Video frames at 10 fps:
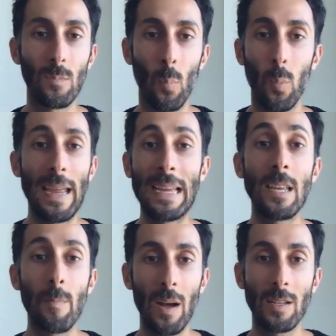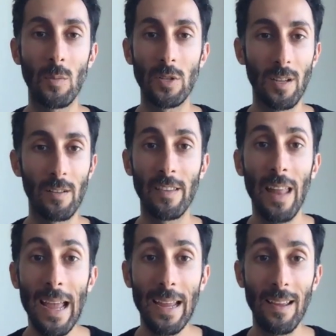isn't possible still
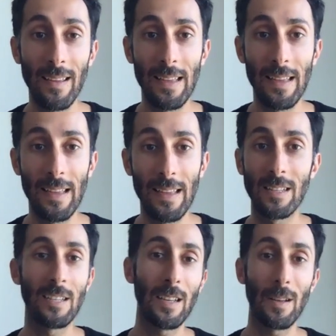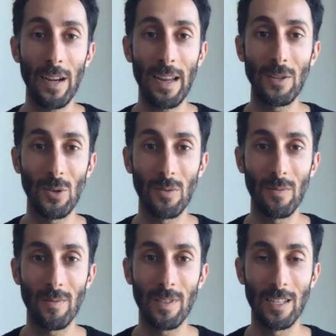today in the existing
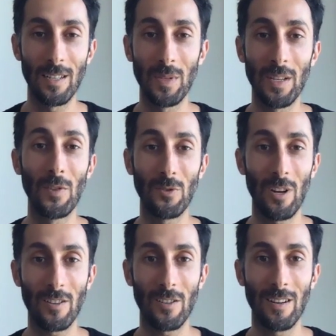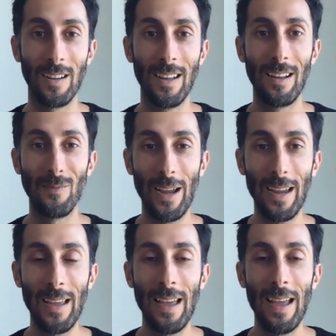financial systems infrastructure,
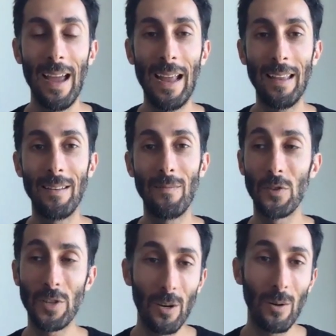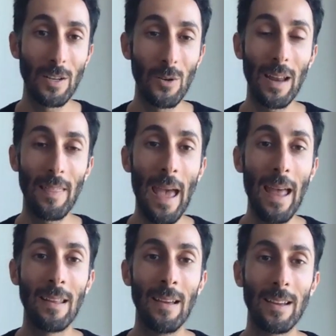right? And for two, and to do it at
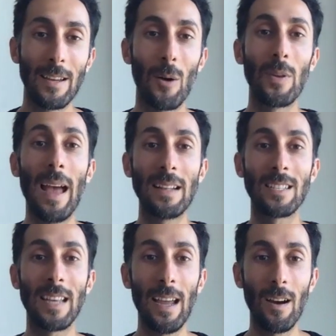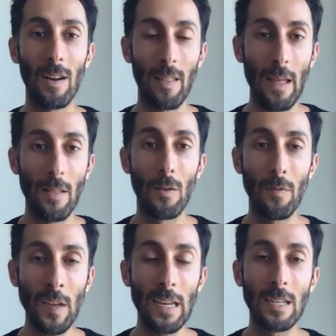that, with that scale and at that low
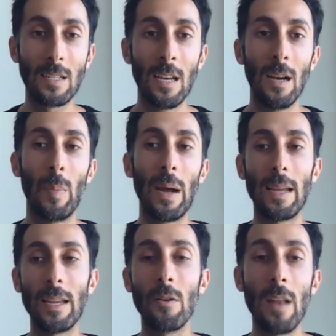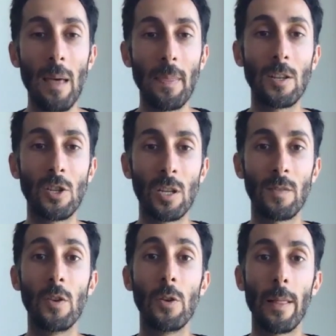fees, but not that it's just
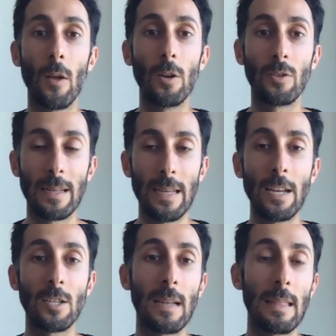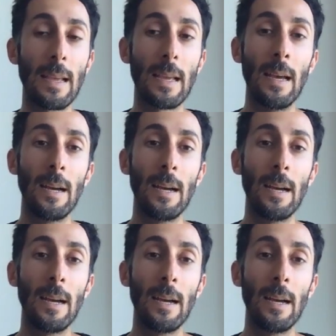for doing large transactions. I think